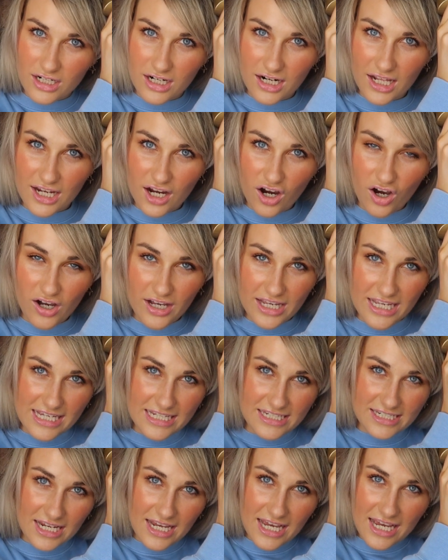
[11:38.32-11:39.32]
to like
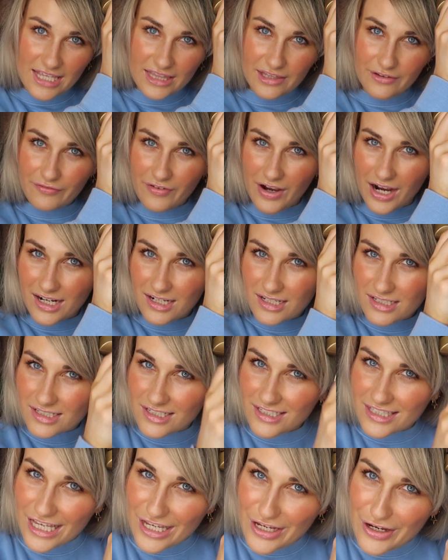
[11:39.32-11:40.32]
hide the
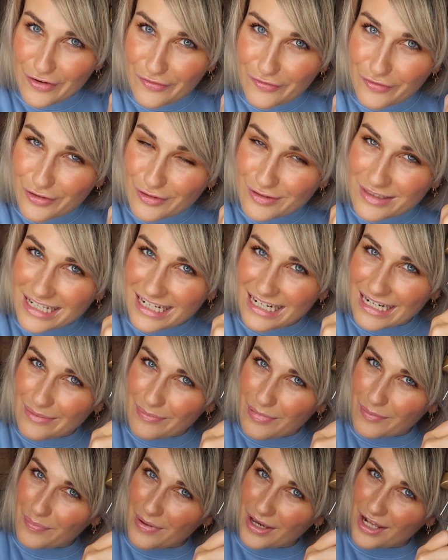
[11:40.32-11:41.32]
fact that you have roots a little
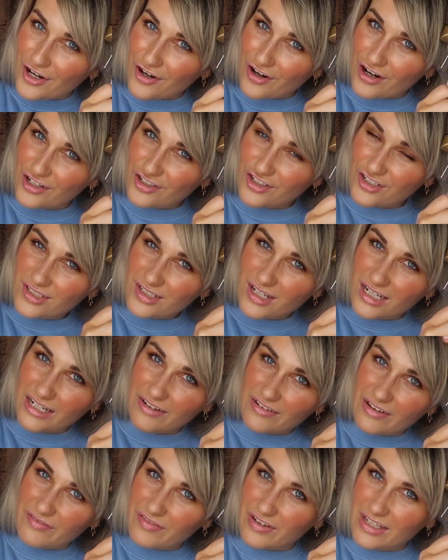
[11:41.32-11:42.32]
bit better, and just kind
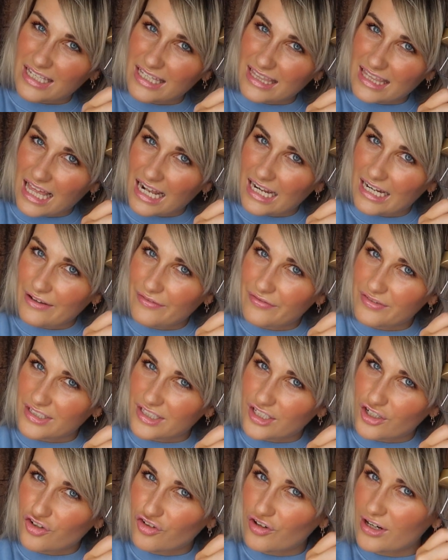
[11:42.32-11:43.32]
of giving it that lift in
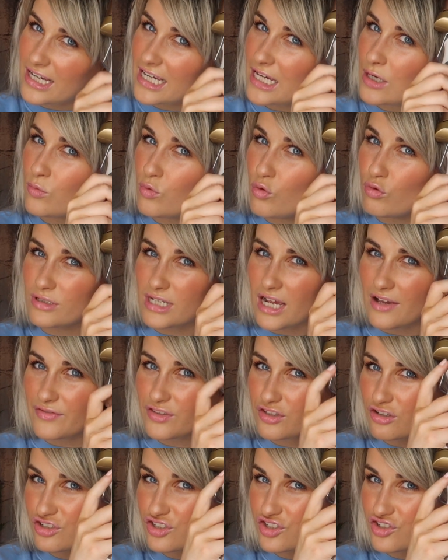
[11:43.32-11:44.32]
the crink. It won't have
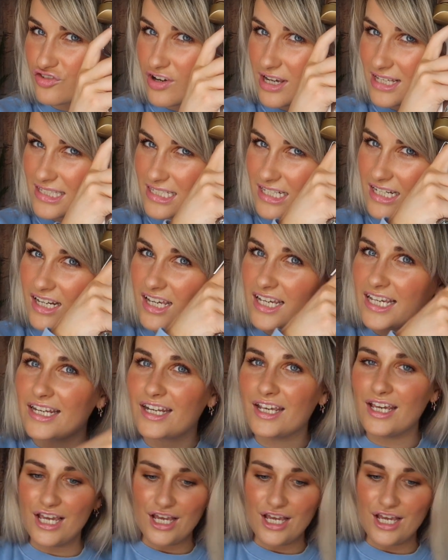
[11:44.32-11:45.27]
such a drastic line.